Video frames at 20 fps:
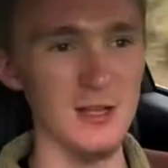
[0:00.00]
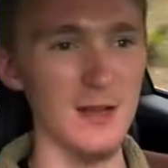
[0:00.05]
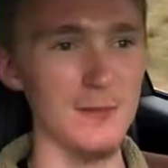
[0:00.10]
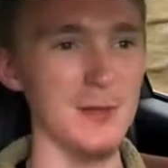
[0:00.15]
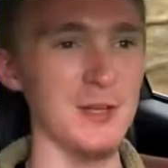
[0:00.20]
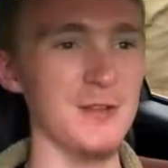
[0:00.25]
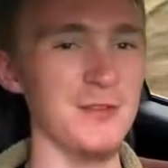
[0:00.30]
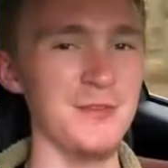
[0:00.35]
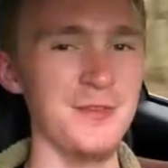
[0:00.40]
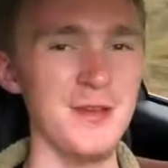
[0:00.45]
I
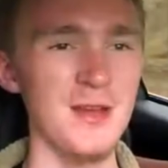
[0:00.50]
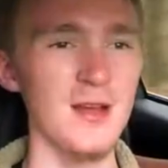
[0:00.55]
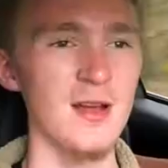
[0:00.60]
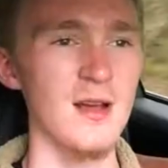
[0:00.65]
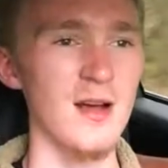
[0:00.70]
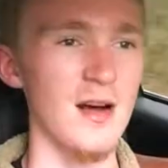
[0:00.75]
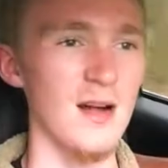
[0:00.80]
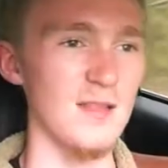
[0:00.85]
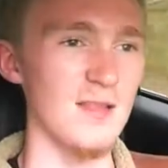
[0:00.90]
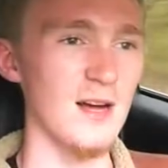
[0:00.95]
mean,
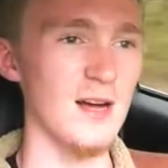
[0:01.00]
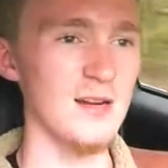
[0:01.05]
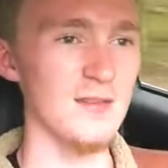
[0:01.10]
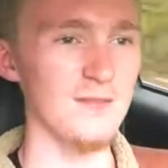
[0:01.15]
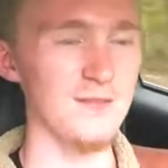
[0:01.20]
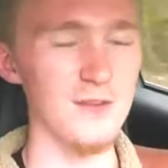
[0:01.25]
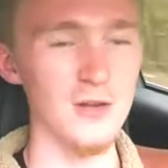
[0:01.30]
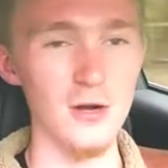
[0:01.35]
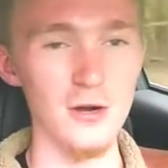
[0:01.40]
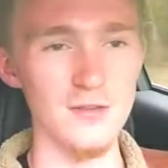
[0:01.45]
a lot
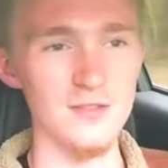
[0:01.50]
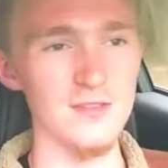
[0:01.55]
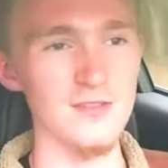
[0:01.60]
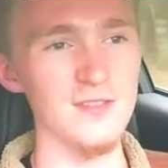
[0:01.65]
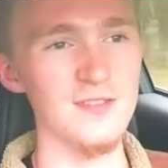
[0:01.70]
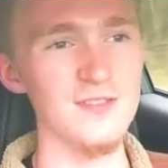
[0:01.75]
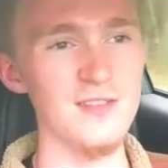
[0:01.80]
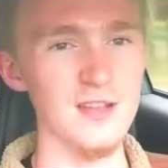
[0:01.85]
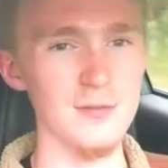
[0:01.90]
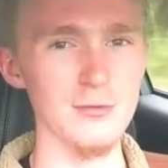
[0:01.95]
of cars in
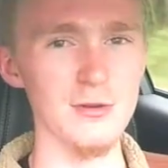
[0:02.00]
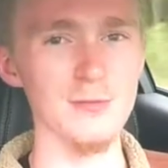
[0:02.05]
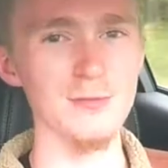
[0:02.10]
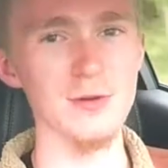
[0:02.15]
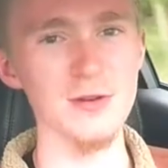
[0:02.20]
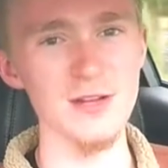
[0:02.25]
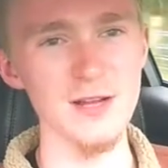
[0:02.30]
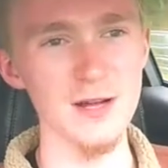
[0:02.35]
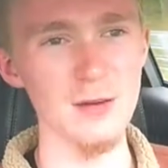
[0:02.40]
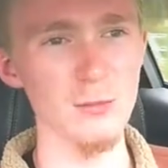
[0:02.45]
this segment are
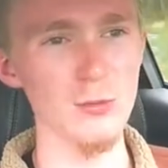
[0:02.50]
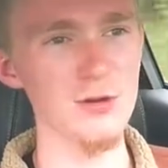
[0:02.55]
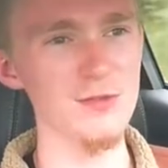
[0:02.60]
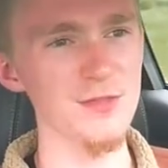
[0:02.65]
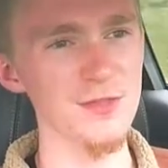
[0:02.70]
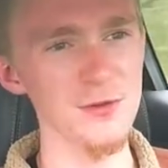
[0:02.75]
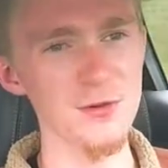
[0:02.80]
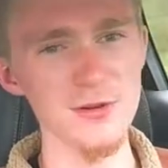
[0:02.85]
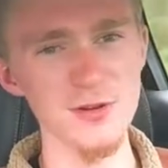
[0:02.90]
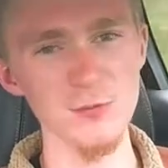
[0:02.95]
putting out
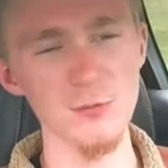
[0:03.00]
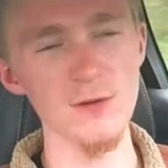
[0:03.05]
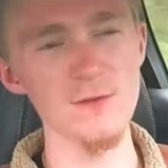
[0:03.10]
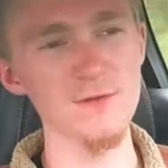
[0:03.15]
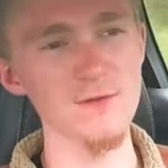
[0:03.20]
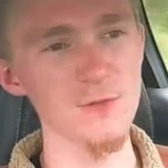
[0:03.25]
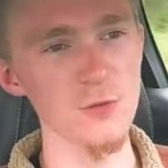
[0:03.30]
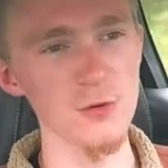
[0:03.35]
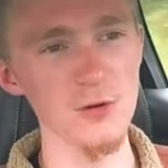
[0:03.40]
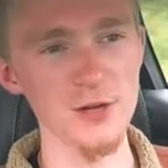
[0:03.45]
130,
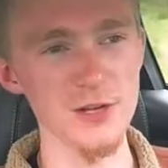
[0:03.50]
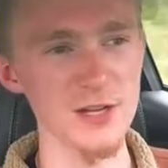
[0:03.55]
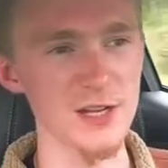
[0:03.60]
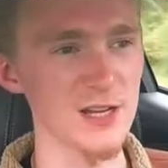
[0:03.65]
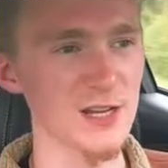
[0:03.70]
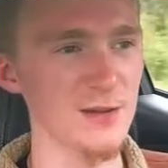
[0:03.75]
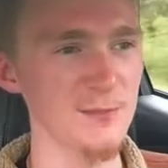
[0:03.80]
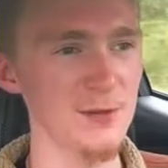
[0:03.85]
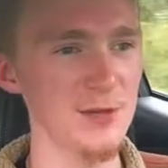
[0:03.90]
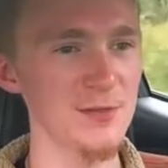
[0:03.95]
140,
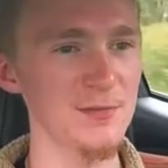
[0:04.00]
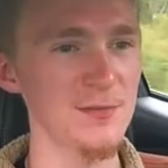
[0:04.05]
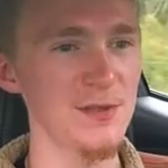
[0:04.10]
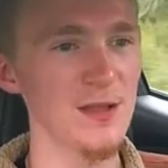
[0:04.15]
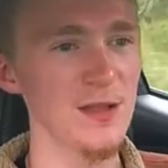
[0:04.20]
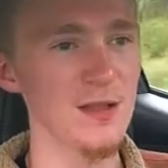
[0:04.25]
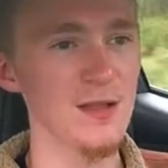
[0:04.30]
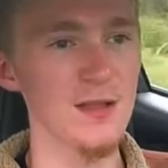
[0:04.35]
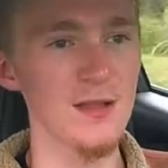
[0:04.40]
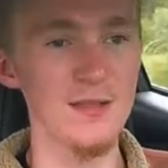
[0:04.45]
and I mean,
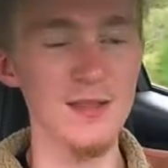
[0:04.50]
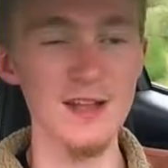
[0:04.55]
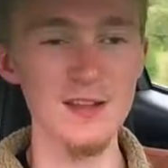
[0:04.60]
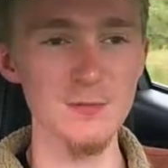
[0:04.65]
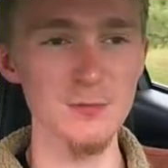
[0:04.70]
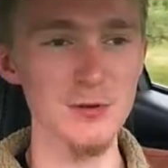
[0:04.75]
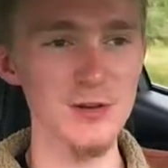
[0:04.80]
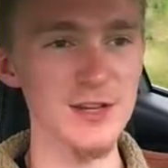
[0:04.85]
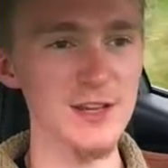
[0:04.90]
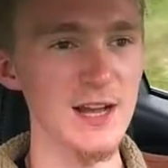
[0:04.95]
that's
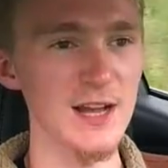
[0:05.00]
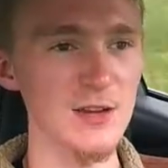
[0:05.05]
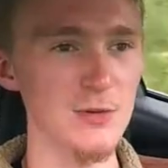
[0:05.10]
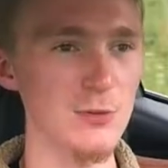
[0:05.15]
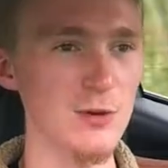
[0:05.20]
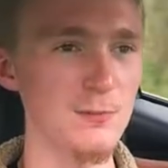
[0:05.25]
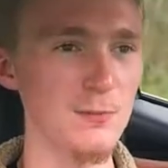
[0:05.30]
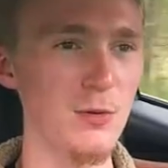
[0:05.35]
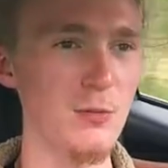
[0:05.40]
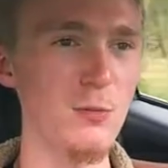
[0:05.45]
pretty
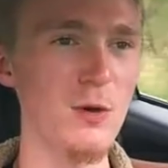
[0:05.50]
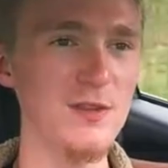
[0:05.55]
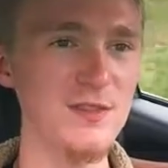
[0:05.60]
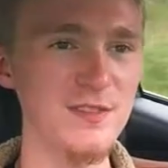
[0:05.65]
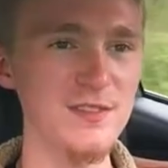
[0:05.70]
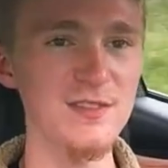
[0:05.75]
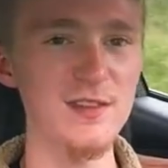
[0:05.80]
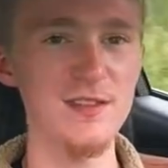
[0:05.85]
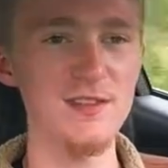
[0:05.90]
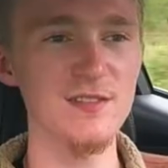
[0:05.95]
adequate, but
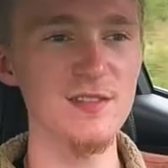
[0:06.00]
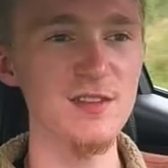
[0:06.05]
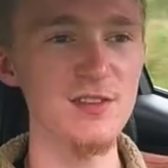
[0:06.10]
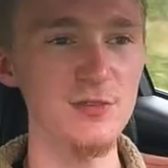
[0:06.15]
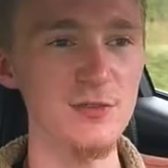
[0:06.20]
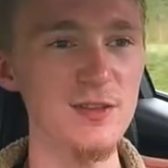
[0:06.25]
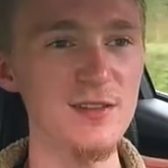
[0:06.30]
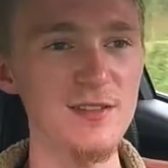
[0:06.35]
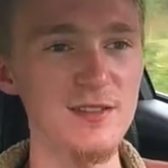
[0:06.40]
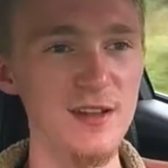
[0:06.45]
160,
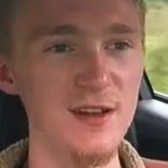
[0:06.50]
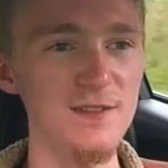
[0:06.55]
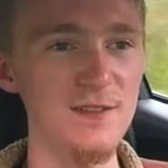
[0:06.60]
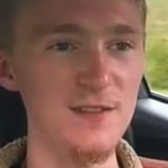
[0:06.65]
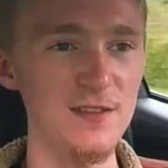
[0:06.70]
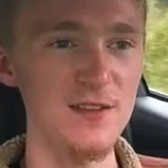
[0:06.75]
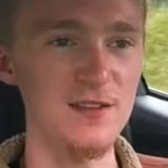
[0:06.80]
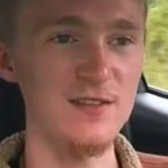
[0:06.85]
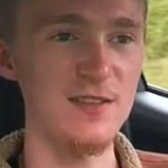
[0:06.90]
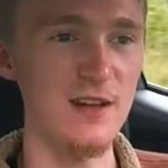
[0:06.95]
you can
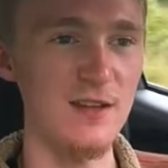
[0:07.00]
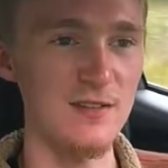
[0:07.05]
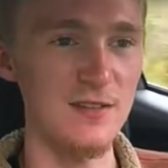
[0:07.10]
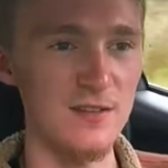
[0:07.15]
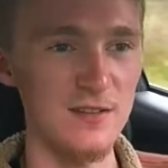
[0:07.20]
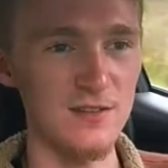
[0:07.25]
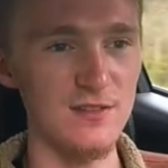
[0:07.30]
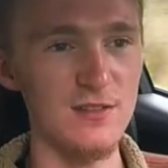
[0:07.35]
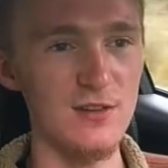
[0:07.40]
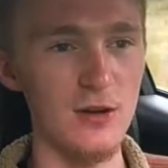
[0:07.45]
definitely tell that
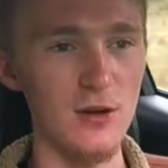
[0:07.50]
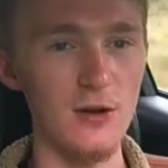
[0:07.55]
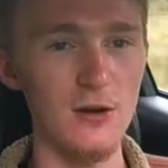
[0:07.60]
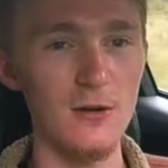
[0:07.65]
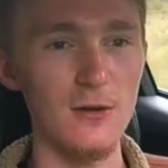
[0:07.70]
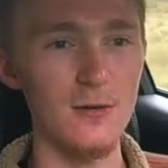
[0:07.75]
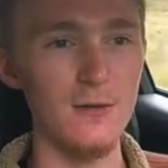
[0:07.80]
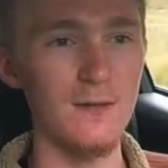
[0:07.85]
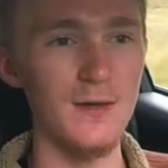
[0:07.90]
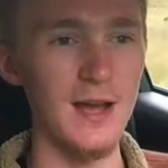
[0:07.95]
this
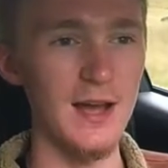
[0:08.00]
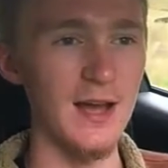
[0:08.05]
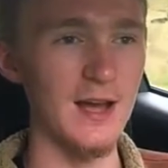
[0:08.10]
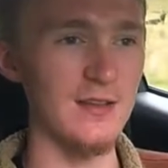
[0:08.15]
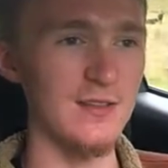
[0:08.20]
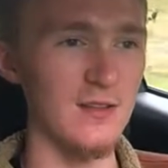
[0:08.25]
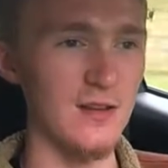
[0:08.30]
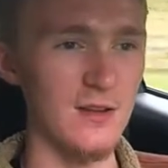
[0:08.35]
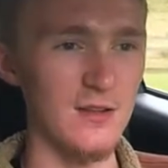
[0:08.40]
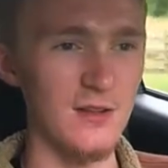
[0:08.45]
car
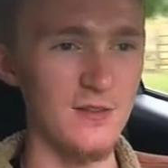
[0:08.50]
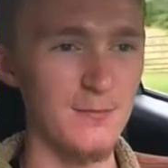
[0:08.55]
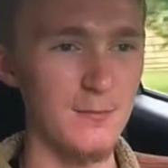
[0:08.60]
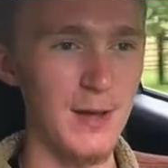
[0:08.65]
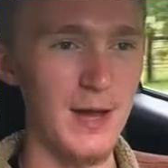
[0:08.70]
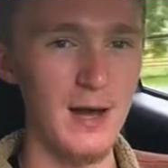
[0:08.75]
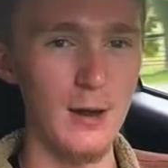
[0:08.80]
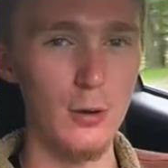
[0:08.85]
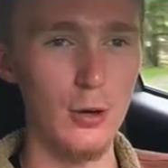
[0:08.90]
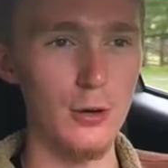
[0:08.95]
has enough
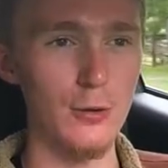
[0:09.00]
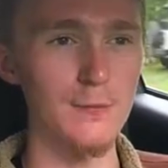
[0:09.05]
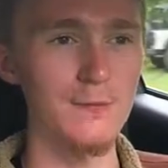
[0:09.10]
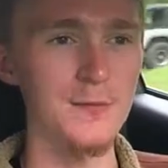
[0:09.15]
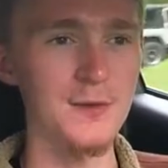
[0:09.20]
power